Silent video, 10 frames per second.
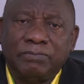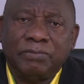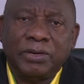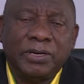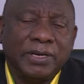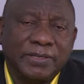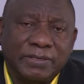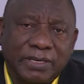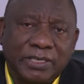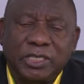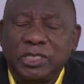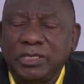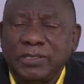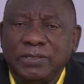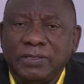various
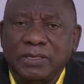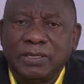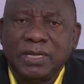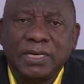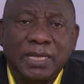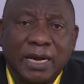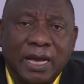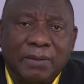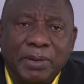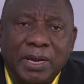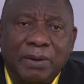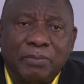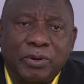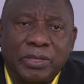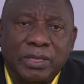strategies that they are coming up with.